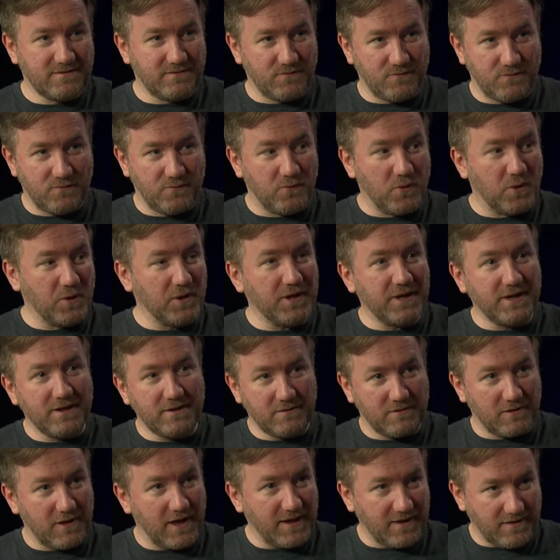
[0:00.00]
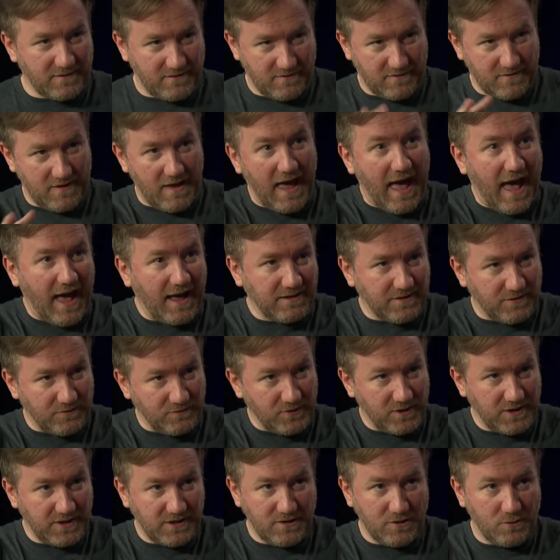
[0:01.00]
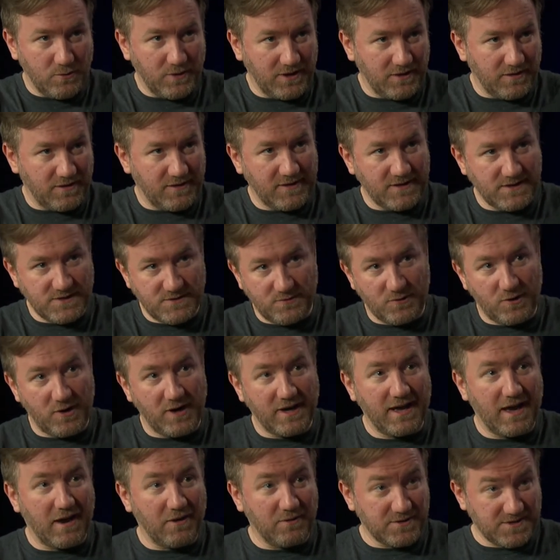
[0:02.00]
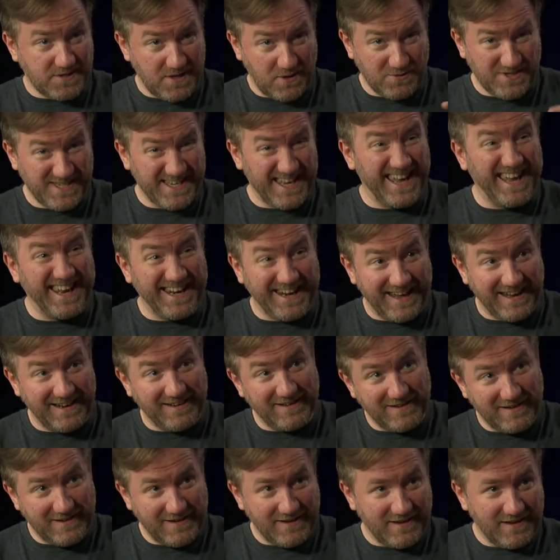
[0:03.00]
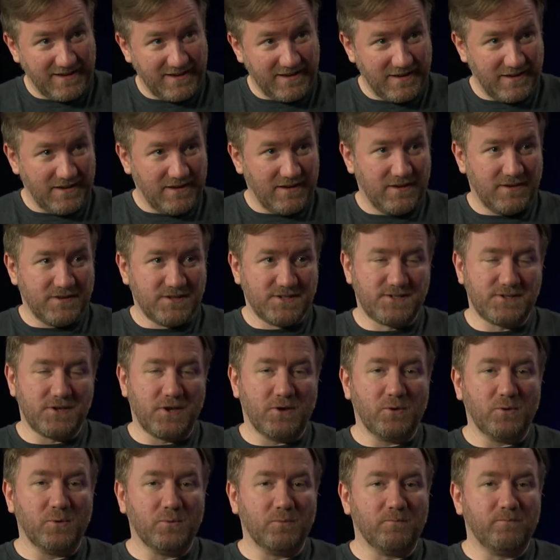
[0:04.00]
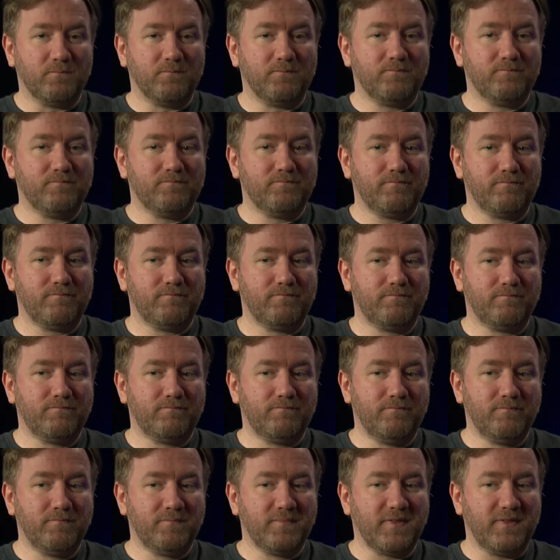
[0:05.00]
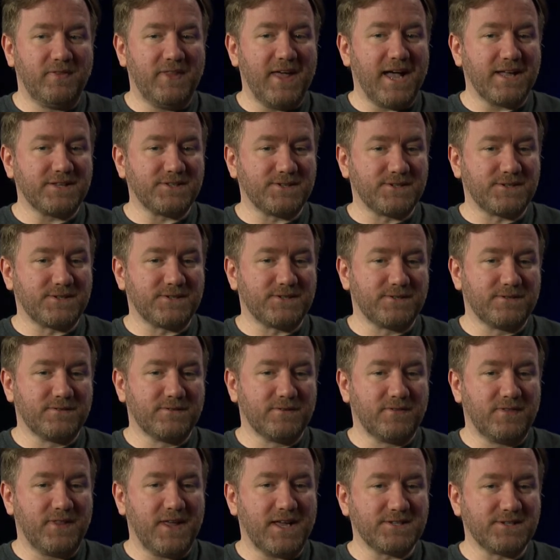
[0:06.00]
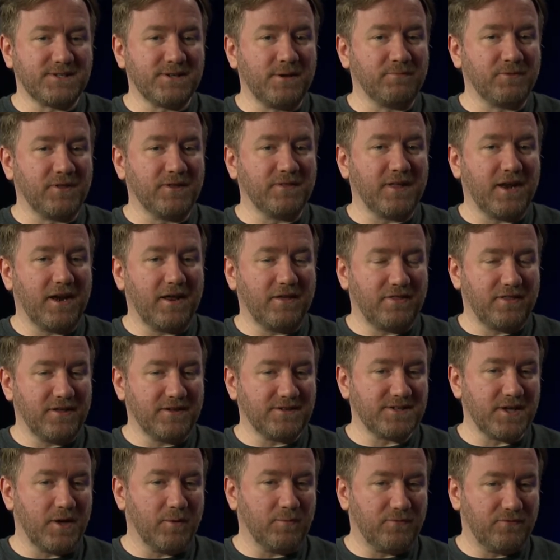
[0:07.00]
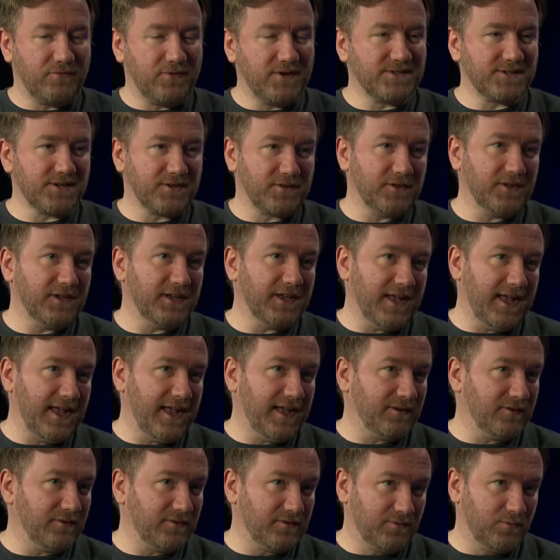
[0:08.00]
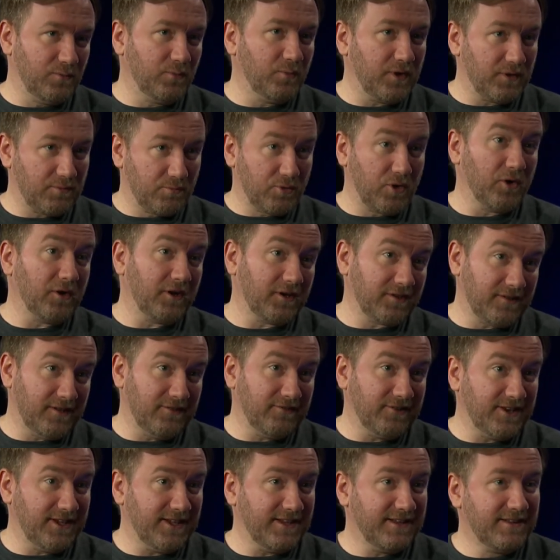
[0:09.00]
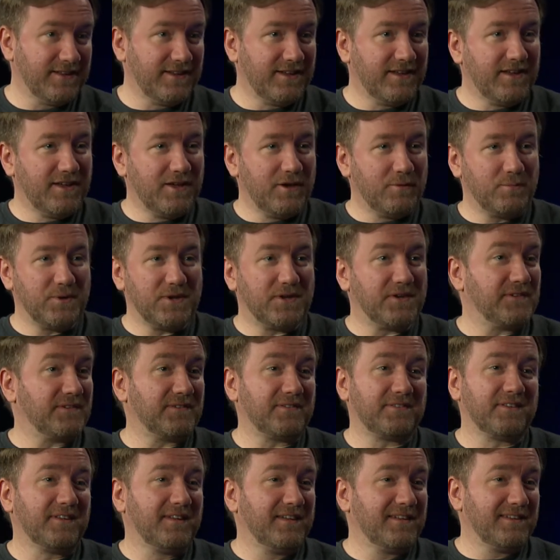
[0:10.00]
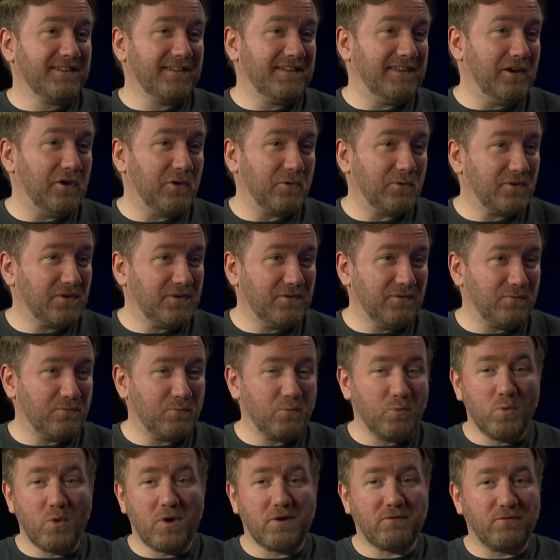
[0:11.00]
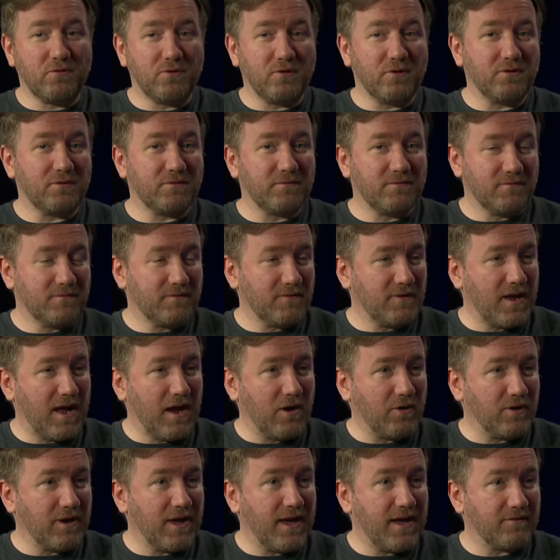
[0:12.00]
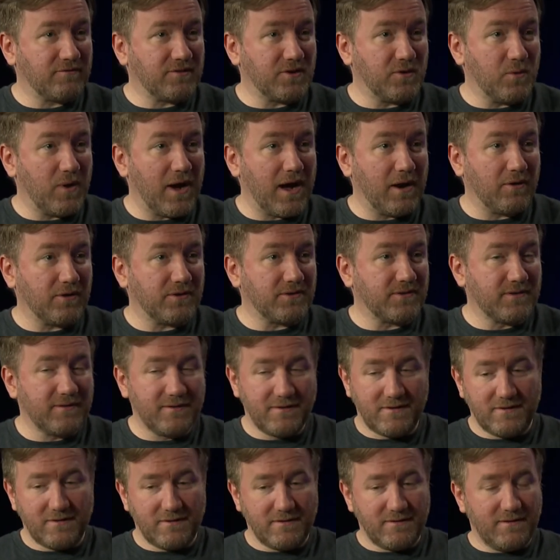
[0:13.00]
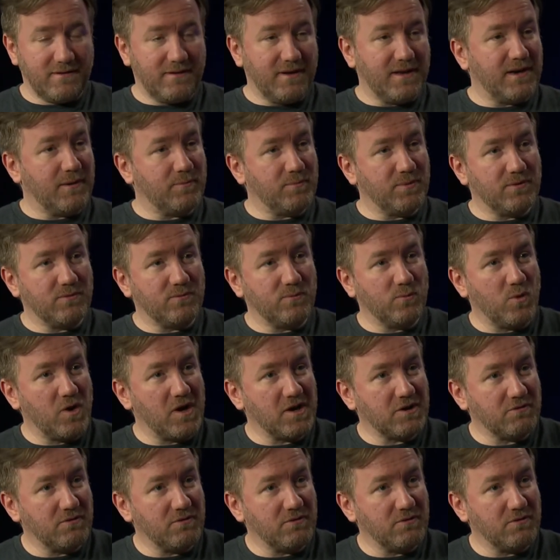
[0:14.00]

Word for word: fully like actively doing things for eight hours, I was in it. Yeah. So that's that's something that I think's helped physically and with productivity, because you know you work for hour and a half, two hours, get up and walk